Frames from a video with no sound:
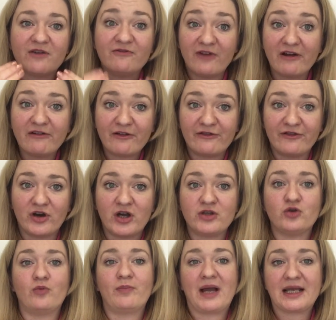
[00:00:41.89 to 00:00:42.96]
verify
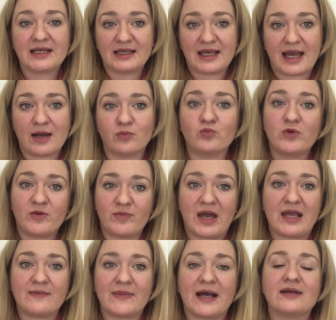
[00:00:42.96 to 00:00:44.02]
your bank account with
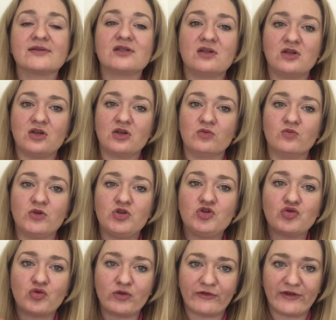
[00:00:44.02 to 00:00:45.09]
PayPal so that you can
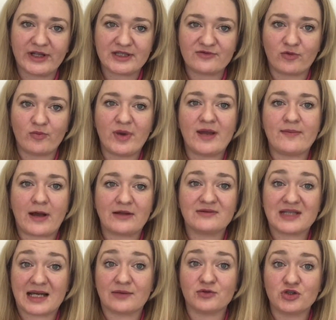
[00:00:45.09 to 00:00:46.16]
withdraw the funds from PayPal
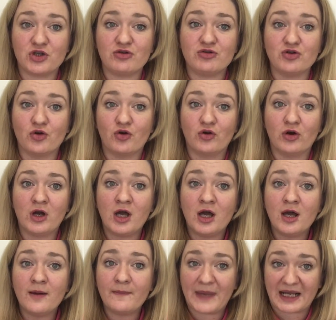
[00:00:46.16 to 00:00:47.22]
down to your
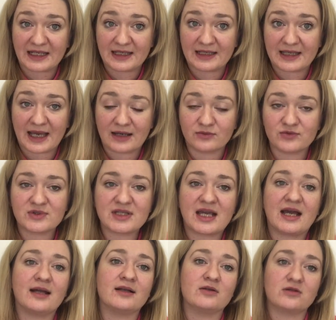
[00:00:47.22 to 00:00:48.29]
bank account
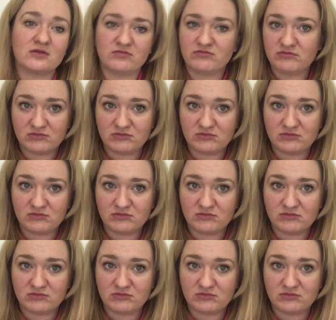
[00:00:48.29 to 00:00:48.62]
and